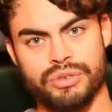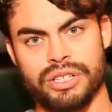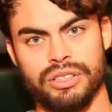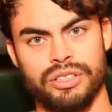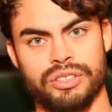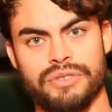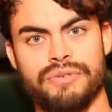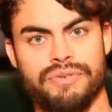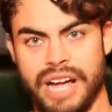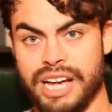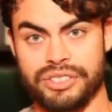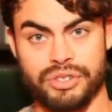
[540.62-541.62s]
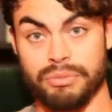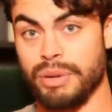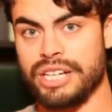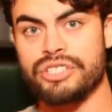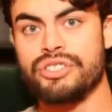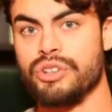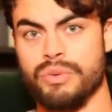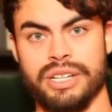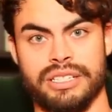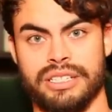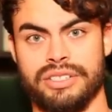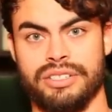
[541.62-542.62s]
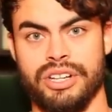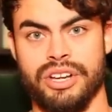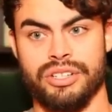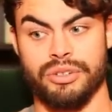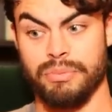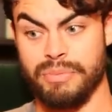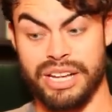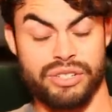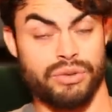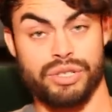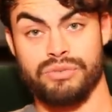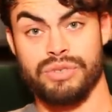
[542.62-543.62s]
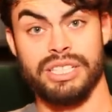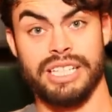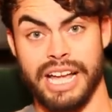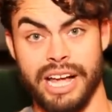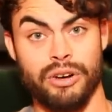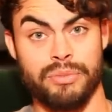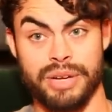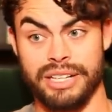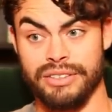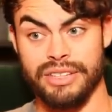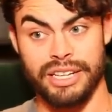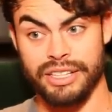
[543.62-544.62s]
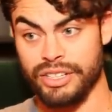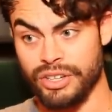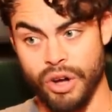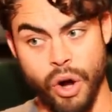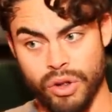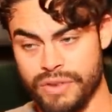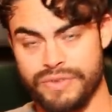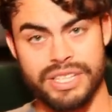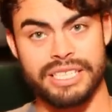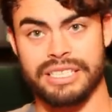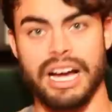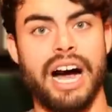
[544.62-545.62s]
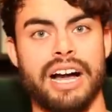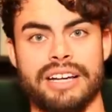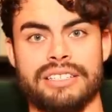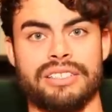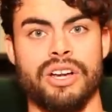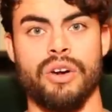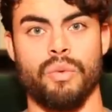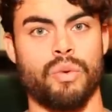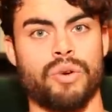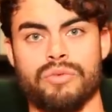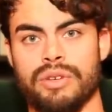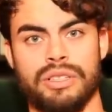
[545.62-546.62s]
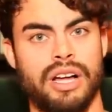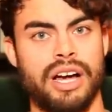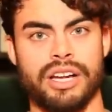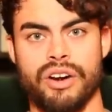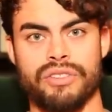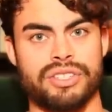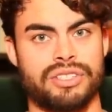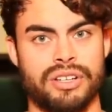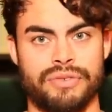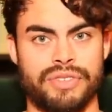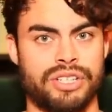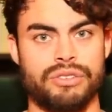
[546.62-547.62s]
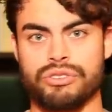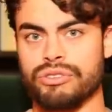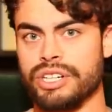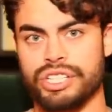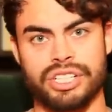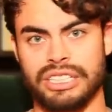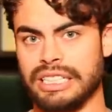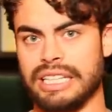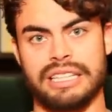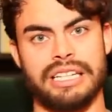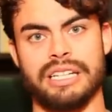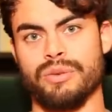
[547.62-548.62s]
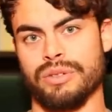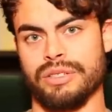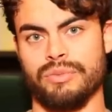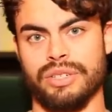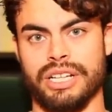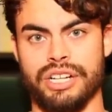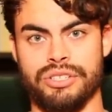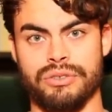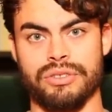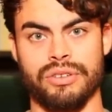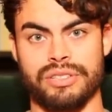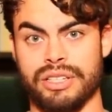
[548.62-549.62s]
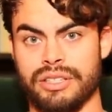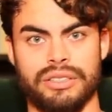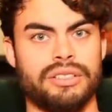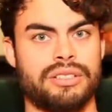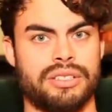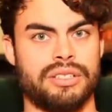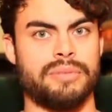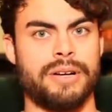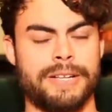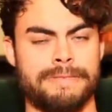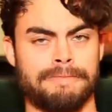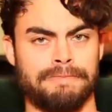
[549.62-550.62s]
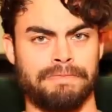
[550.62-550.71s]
you can learn faster by doing this. So mentors really help. And, and, all of these guys weren't relying on the stuff that you traditionally think would, would get you girls, like the looks and the money.